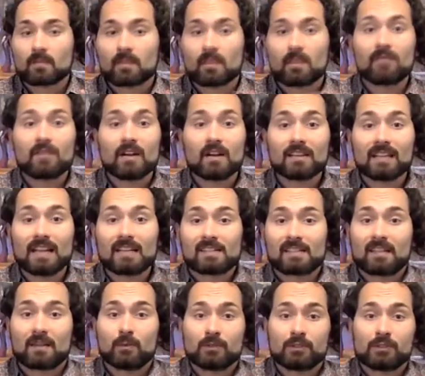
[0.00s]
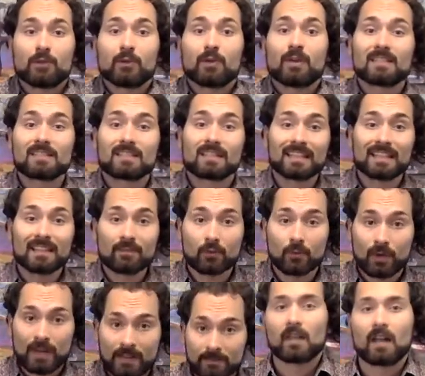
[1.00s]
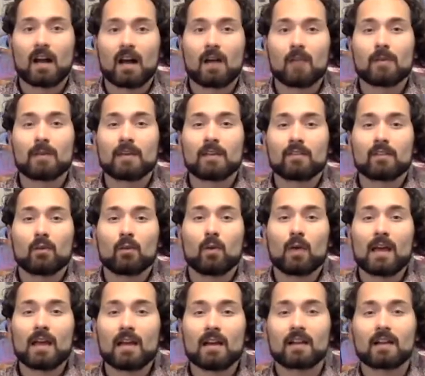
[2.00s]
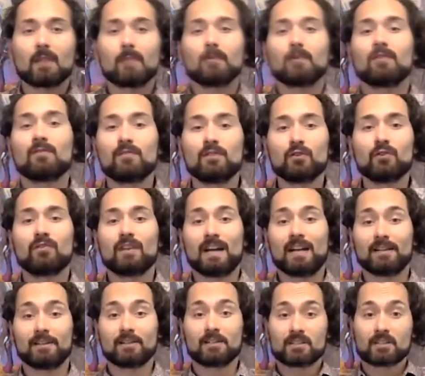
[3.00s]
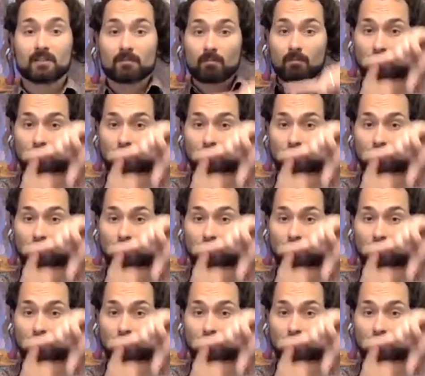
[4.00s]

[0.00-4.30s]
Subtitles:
The very last thing we'll do is a giveaway. I'll be giving away a couple of viewfinders,